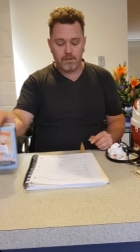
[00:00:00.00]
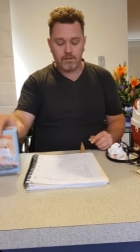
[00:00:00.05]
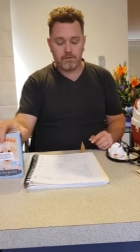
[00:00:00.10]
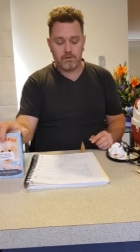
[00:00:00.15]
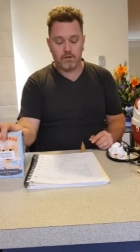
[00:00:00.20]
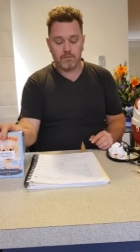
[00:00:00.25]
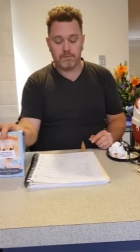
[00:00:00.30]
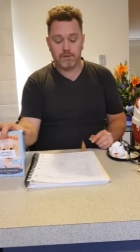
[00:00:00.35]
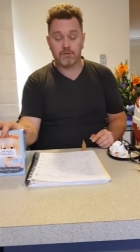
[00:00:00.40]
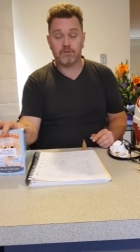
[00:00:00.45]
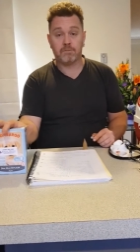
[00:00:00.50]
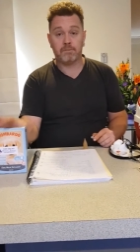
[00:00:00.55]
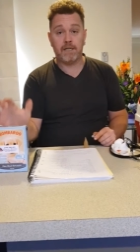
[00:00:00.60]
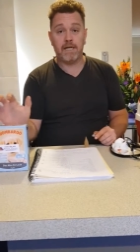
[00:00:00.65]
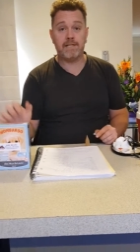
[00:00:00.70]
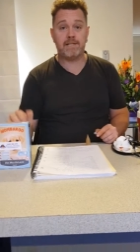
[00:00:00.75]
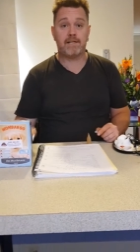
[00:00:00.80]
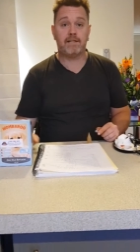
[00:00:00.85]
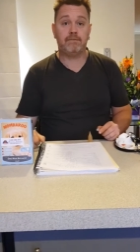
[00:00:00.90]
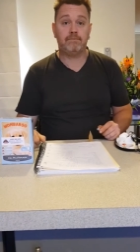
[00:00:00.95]
dog milk
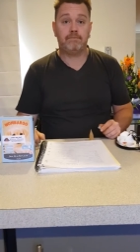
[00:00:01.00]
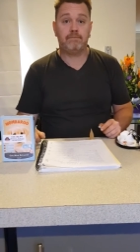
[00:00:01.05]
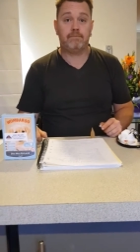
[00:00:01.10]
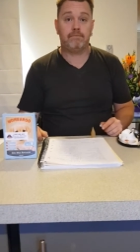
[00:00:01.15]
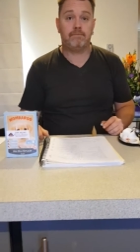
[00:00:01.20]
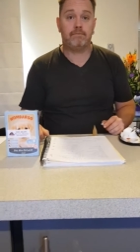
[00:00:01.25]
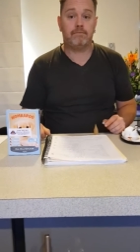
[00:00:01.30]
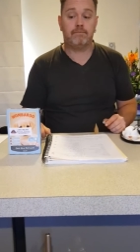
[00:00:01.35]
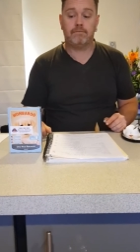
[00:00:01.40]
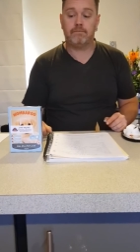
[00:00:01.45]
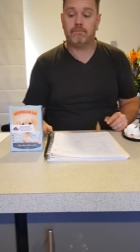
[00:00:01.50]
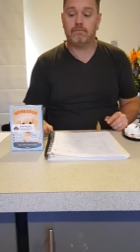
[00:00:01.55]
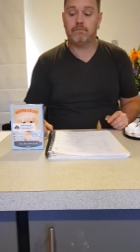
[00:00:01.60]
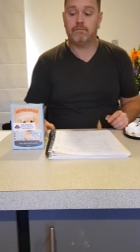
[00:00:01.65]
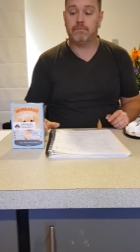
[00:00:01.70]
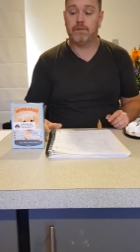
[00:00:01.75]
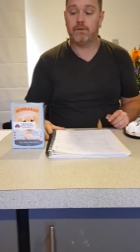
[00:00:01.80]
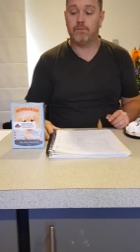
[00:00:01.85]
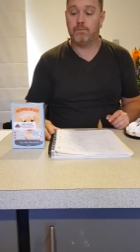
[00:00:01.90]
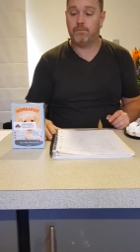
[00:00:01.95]
replacer
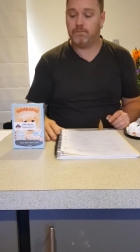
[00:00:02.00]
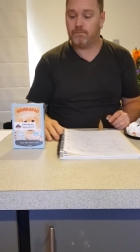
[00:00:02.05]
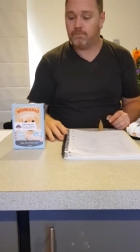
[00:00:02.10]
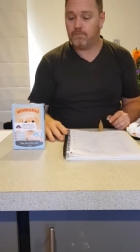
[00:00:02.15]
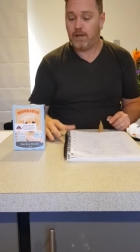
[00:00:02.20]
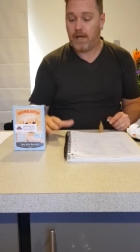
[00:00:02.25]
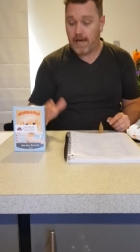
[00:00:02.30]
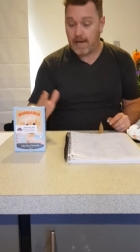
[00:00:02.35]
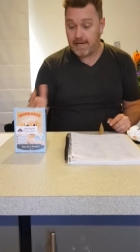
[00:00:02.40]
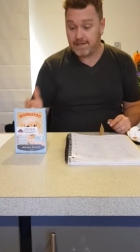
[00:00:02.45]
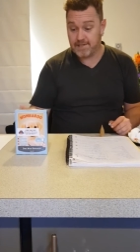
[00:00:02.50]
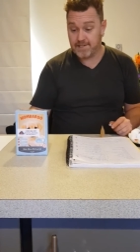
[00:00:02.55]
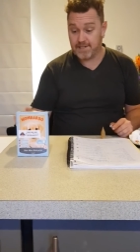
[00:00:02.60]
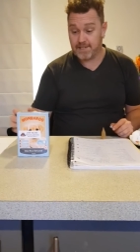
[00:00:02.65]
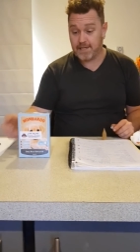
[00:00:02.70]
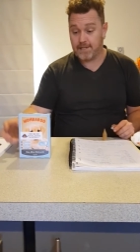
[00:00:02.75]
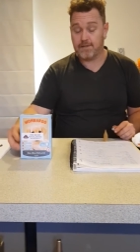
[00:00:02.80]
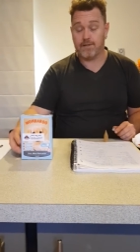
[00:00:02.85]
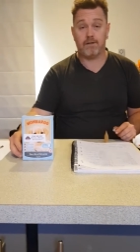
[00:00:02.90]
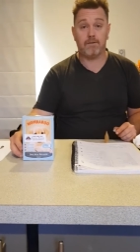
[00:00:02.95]
with, as it
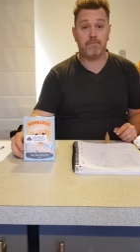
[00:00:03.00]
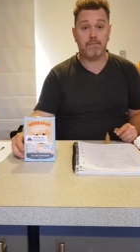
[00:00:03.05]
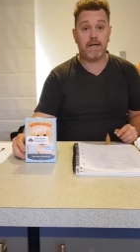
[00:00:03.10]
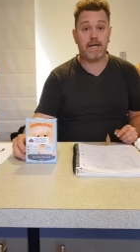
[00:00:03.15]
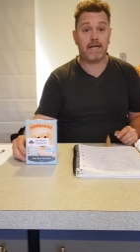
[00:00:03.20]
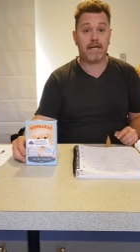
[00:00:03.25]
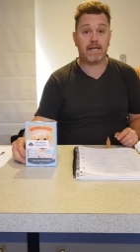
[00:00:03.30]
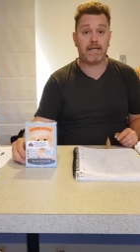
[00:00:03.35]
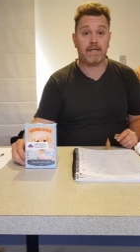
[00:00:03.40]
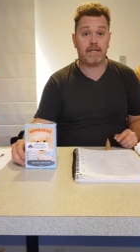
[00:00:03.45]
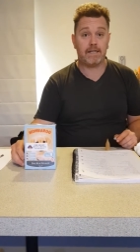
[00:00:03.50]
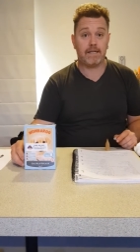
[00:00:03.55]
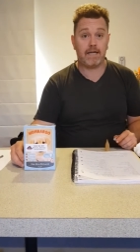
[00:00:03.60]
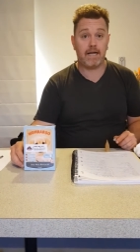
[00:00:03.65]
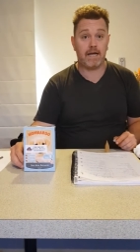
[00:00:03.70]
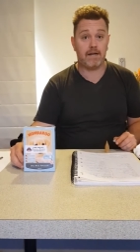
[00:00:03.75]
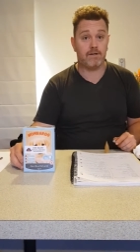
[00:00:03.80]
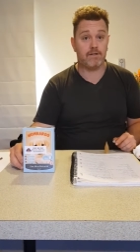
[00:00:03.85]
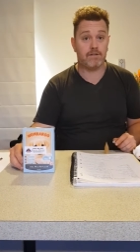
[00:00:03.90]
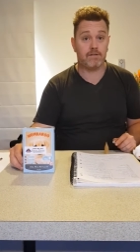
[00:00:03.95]
says on the back,
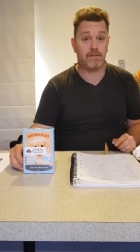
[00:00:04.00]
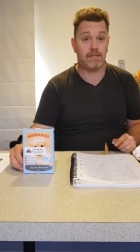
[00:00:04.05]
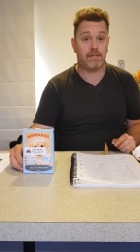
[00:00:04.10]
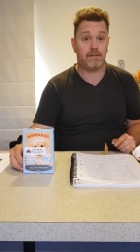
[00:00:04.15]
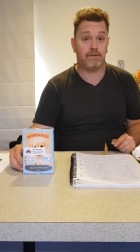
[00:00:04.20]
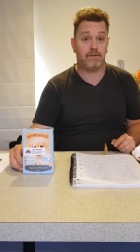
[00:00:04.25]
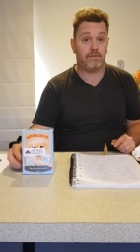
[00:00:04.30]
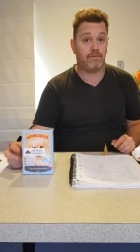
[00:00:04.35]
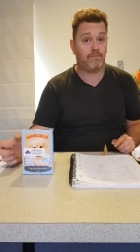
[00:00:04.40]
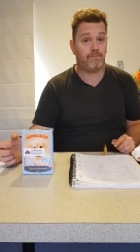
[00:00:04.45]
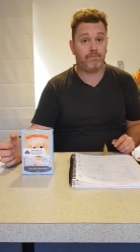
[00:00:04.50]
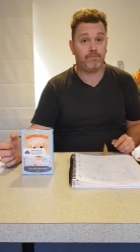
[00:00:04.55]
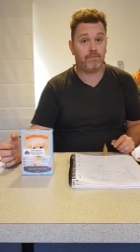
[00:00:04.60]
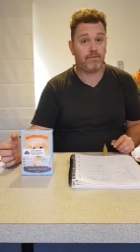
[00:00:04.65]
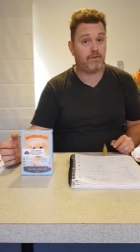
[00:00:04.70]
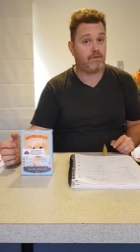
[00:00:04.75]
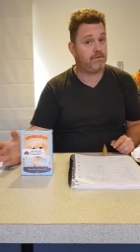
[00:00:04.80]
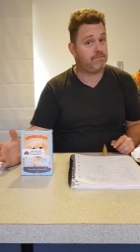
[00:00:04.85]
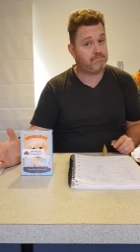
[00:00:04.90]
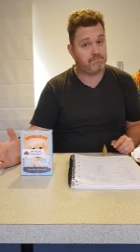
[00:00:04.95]
how to do it.
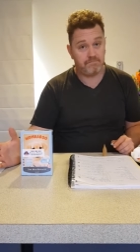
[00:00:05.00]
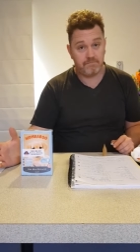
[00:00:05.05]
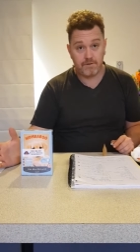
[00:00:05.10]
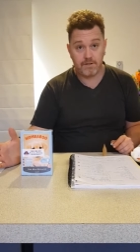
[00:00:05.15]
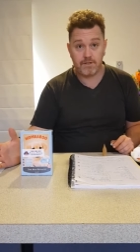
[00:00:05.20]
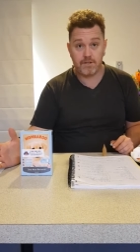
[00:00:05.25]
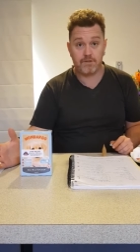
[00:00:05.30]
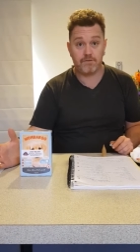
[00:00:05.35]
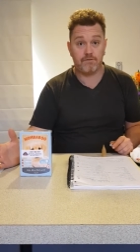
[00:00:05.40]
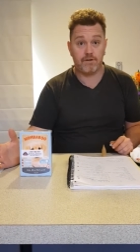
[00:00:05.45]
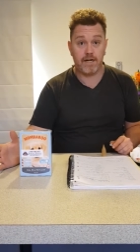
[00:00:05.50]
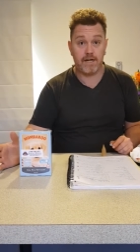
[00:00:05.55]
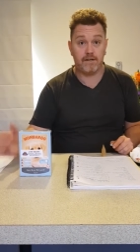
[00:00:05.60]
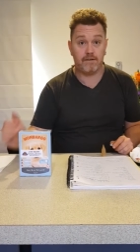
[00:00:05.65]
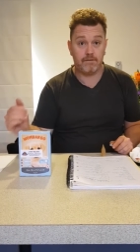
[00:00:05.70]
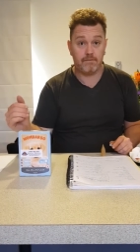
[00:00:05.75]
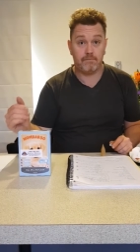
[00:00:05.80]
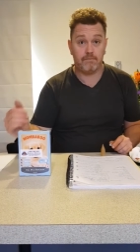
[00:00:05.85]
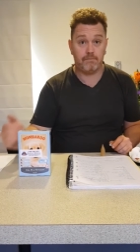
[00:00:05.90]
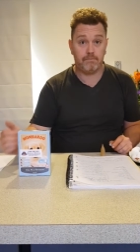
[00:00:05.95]
Just read
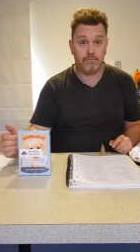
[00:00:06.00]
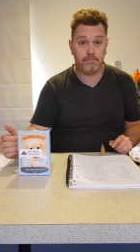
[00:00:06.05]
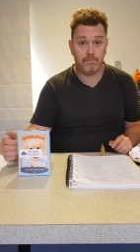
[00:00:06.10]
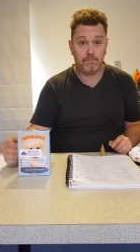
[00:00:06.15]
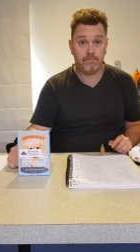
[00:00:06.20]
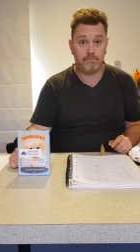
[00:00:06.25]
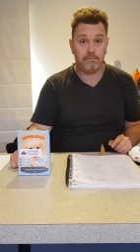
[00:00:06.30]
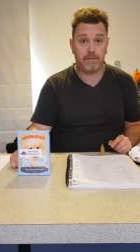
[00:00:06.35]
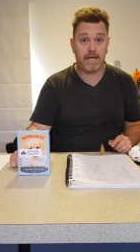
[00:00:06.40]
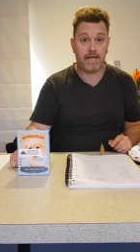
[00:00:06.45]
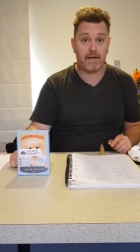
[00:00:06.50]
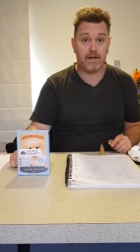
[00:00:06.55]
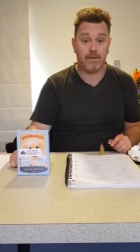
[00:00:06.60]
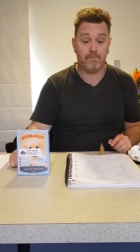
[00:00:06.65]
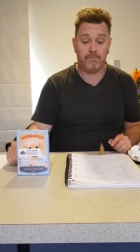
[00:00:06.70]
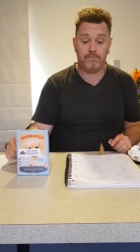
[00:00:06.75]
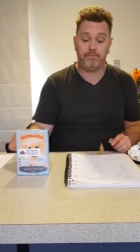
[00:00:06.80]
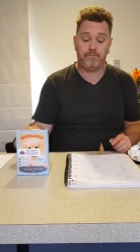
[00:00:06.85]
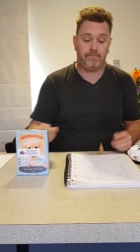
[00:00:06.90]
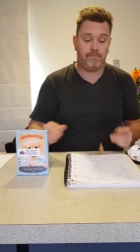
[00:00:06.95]
it, make it
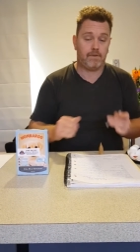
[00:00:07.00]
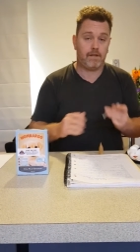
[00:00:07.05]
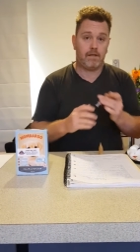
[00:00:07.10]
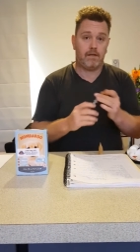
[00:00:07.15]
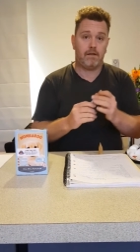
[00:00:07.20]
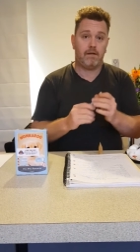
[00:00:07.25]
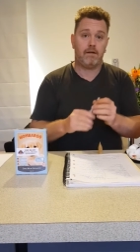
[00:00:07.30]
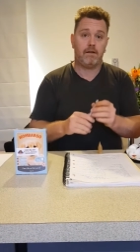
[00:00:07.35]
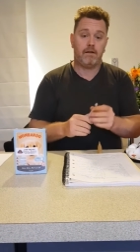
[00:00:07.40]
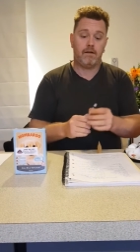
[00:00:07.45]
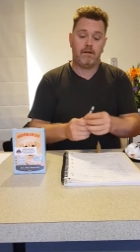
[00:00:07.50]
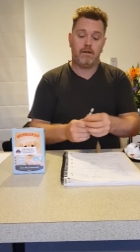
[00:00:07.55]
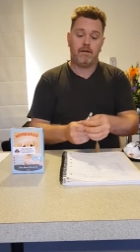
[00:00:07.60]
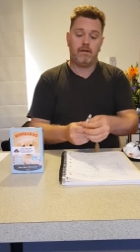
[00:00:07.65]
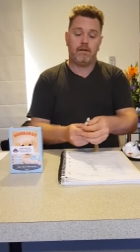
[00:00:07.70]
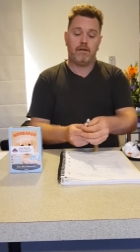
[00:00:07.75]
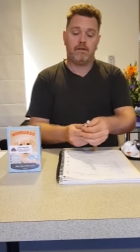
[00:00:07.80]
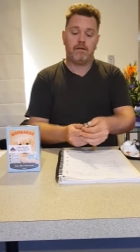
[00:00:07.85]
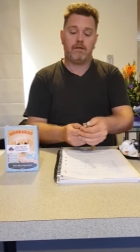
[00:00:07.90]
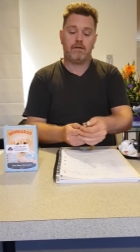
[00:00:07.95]
up.
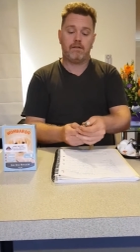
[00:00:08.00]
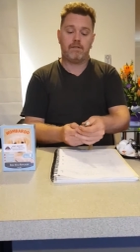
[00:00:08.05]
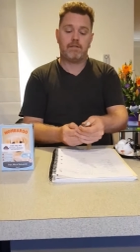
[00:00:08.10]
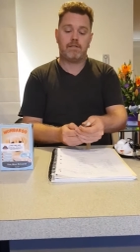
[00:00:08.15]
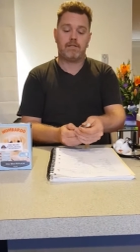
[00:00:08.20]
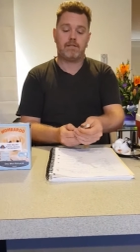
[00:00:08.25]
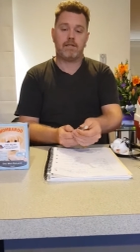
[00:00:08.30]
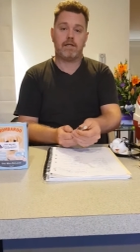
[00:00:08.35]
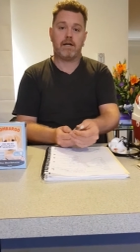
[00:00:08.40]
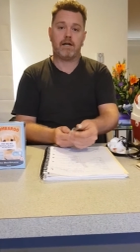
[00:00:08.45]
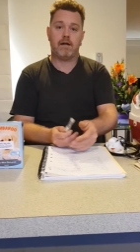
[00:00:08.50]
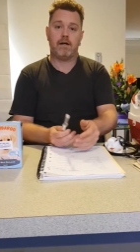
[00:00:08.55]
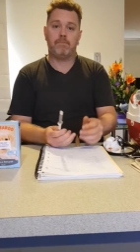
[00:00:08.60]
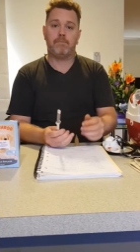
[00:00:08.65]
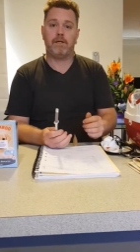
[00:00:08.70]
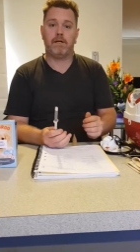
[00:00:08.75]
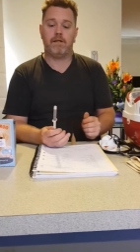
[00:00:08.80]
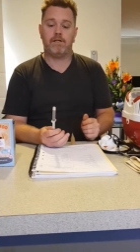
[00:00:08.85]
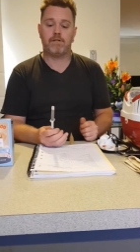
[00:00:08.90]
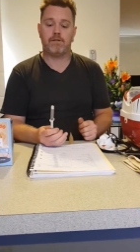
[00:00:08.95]
Suck it
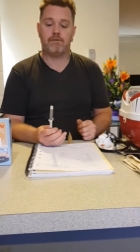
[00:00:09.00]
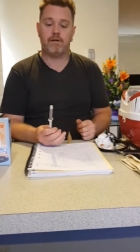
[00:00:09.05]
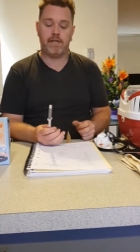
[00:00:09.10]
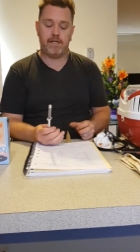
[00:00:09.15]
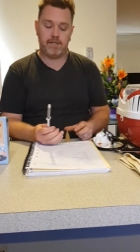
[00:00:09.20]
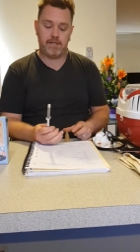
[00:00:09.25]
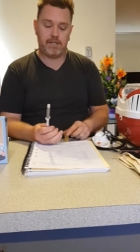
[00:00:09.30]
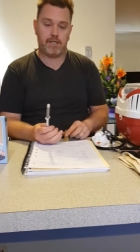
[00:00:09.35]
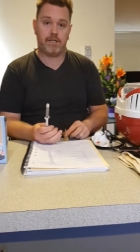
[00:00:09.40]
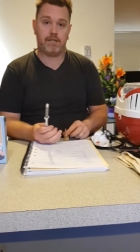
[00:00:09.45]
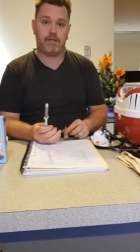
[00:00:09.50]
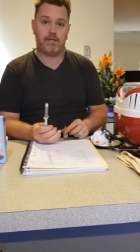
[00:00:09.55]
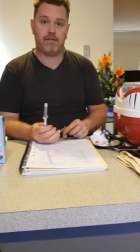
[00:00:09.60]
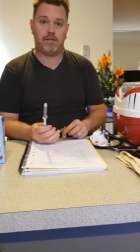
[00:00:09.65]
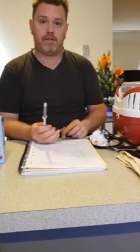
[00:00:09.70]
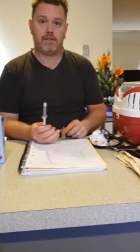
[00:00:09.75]
up in your syringe,